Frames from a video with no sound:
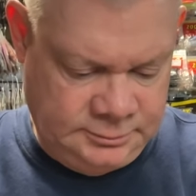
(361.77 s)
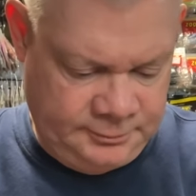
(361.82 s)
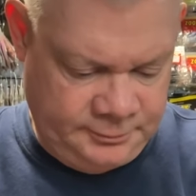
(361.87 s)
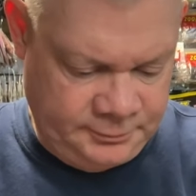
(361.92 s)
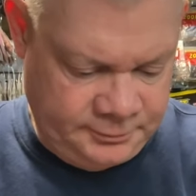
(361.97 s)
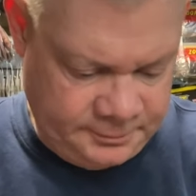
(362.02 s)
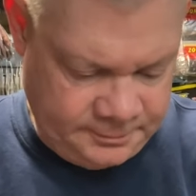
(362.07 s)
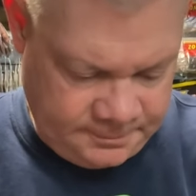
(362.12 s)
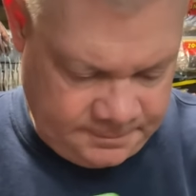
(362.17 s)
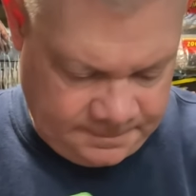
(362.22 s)

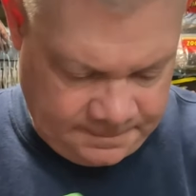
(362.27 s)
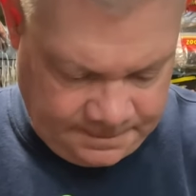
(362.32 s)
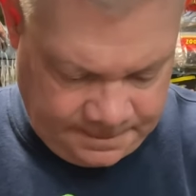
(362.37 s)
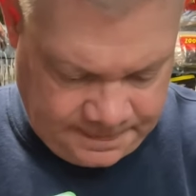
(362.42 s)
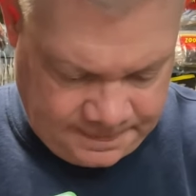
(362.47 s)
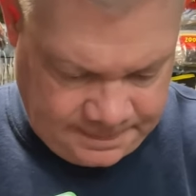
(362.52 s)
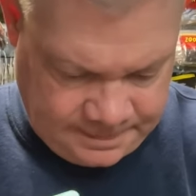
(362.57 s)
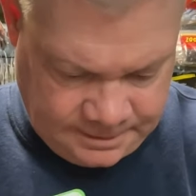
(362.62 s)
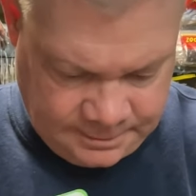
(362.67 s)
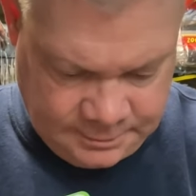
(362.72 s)

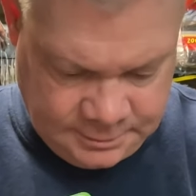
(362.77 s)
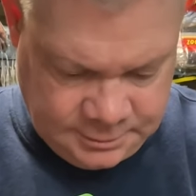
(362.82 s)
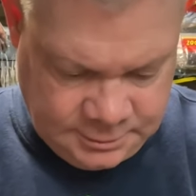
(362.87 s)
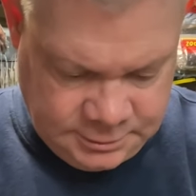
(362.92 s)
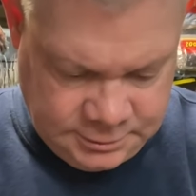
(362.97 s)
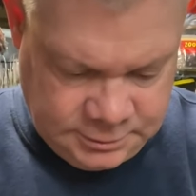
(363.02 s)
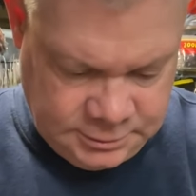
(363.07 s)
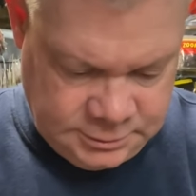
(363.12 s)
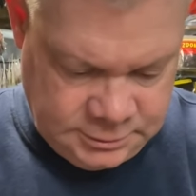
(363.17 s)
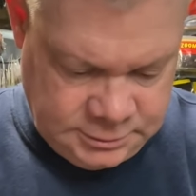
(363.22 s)

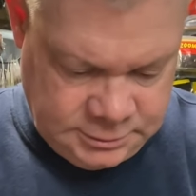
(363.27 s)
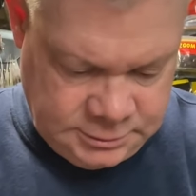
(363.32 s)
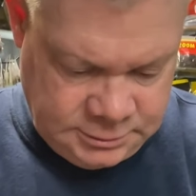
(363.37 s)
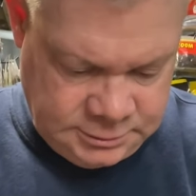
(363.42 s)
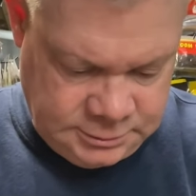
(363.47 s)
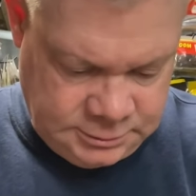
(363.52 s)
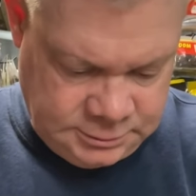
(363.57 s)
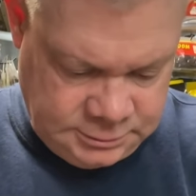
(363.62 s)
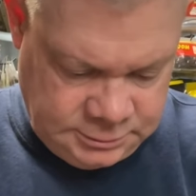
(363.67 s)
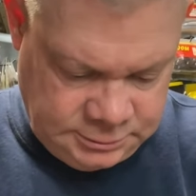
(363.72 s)

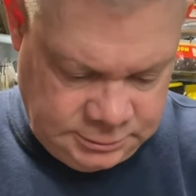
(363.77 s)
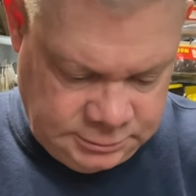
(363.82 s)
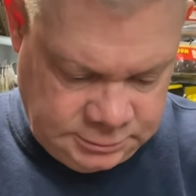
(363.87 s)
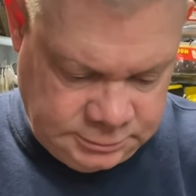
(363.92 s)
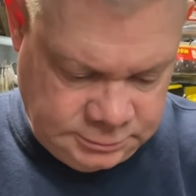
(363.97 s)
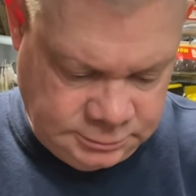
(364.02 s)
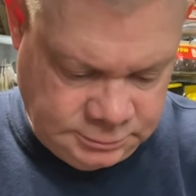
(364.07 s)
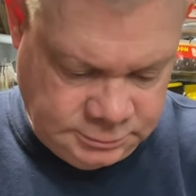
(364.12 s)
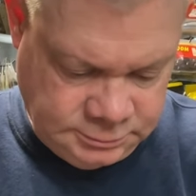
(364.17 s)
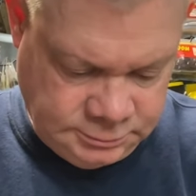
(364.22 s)

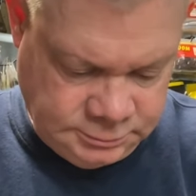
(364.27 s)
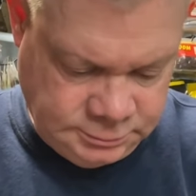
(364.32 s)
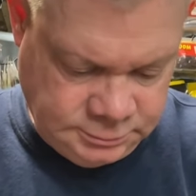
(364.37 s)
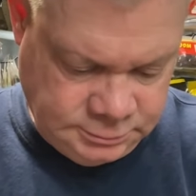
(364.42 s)
(no one is talking)